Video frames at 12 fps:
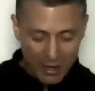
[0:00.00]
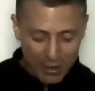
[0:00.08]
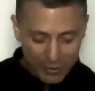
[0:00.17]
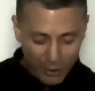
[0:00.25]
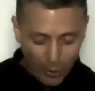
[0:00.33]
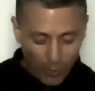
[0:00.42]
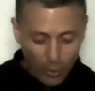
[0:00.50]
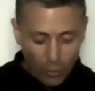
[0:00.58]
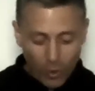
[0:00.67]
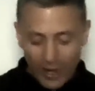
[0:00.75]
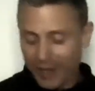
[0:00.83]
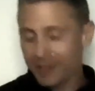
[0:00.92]
So
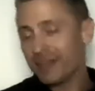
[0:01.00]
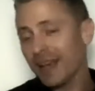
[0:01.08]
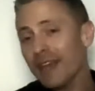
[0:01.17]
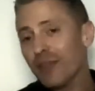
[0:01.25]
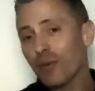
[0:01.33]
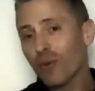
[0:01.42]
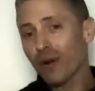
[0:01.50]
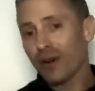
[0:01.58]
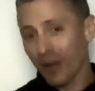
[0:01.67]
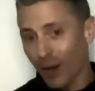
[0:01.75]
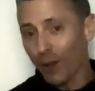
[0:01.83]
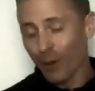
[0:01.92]
when I say the
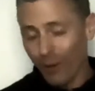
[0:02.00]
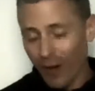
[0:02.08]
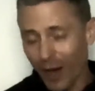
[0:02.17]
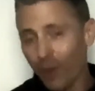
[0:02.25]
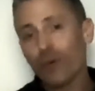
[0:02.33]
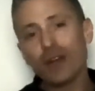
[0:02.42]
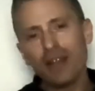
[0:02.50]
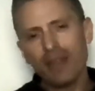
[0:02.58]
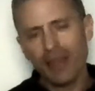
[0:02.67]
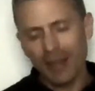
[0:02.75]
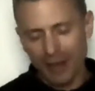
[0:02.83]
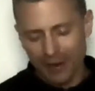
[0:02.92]
word aloha, what do you
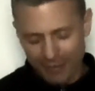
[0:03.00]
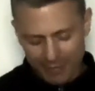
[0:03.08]
think of?